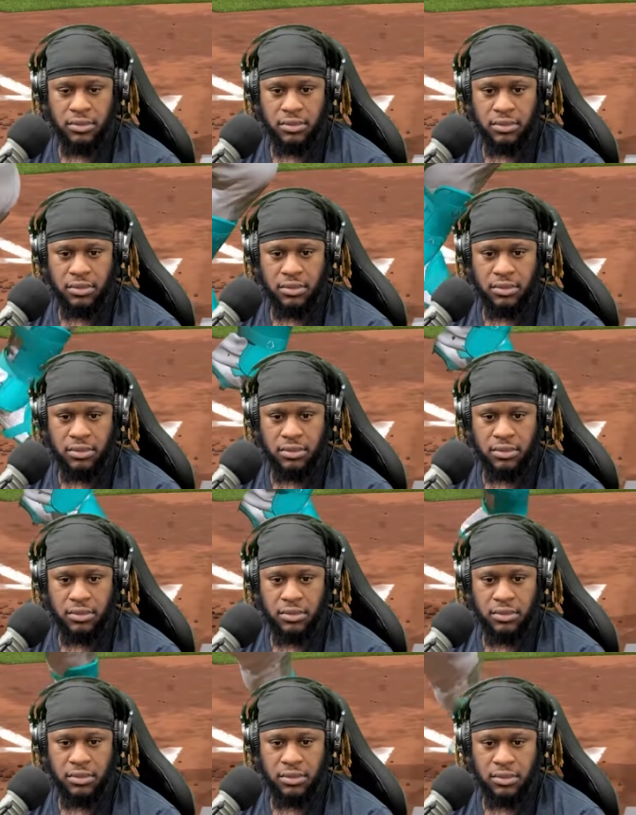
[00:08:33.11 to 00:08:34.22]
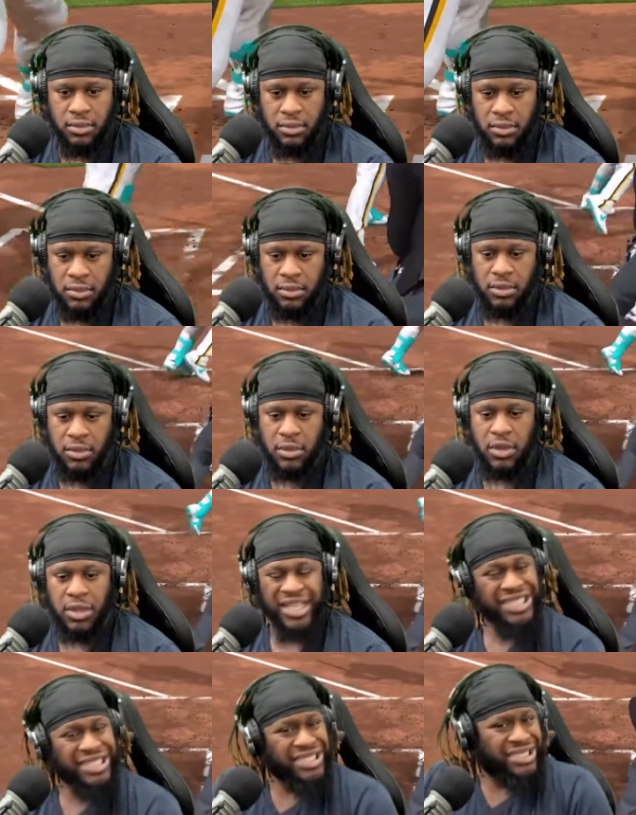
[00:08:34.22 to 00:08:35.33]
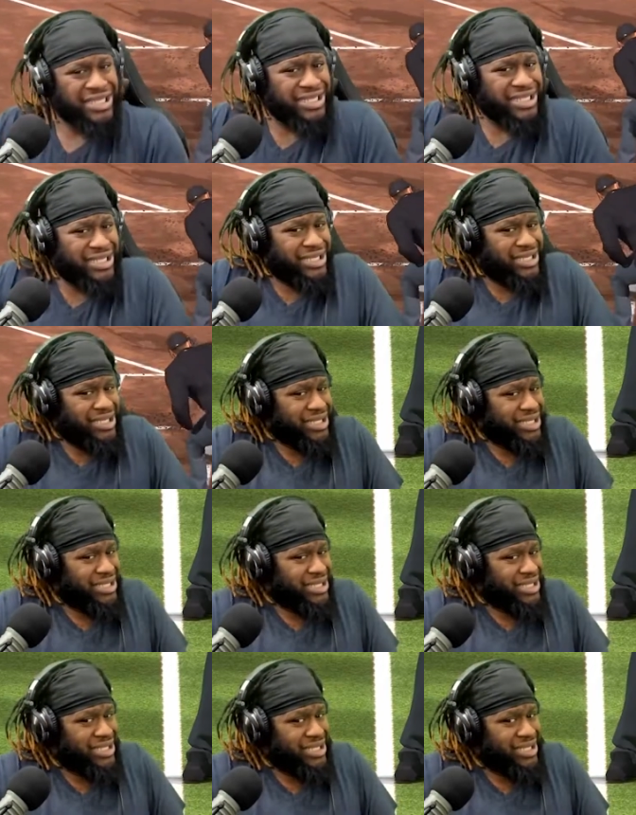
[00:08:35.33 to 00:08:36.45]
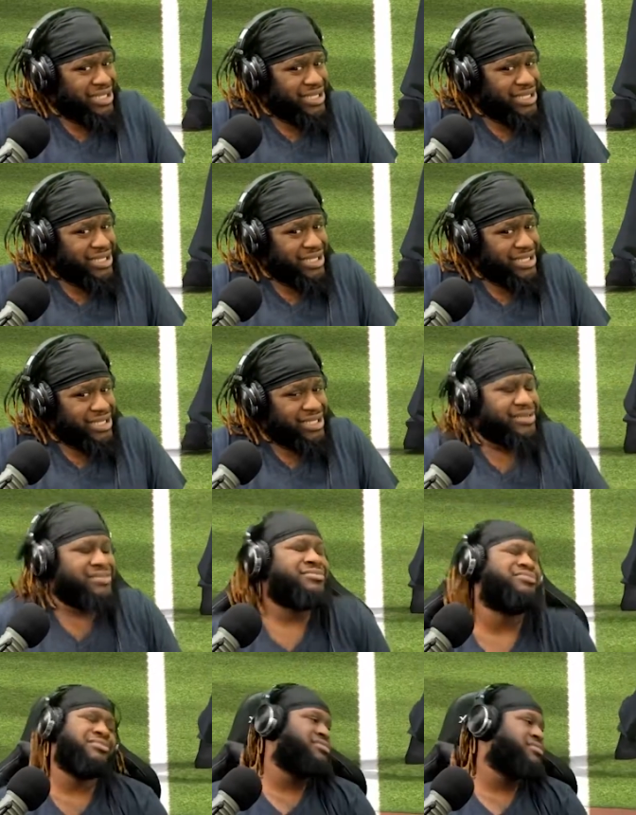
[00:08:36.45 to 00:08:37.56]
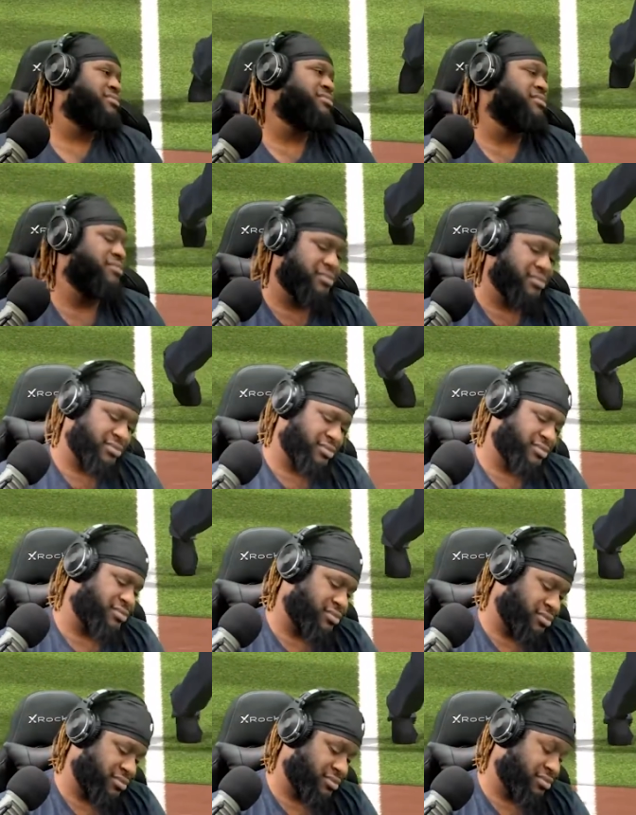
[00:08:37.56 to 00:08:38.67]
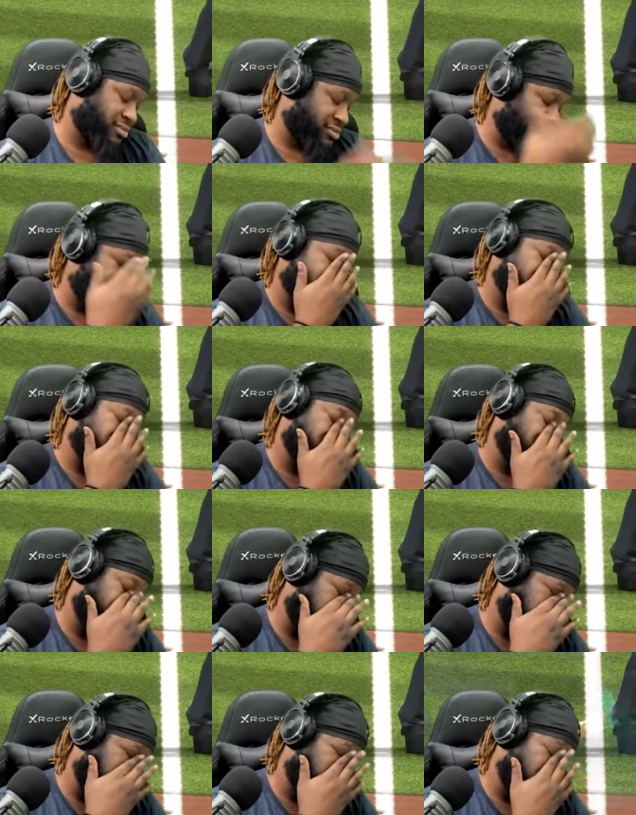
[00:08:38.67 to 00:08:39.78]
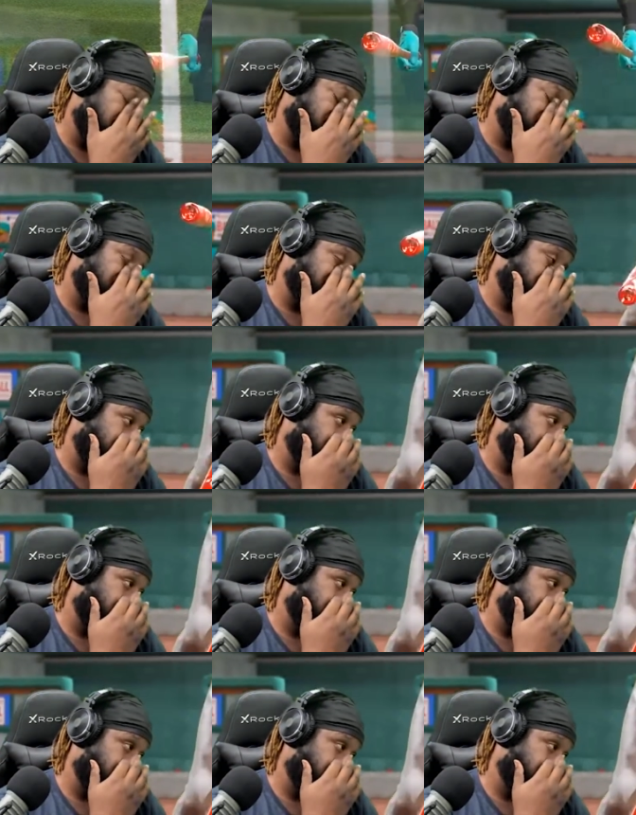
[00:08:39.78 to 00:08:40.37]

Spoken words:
[no speech]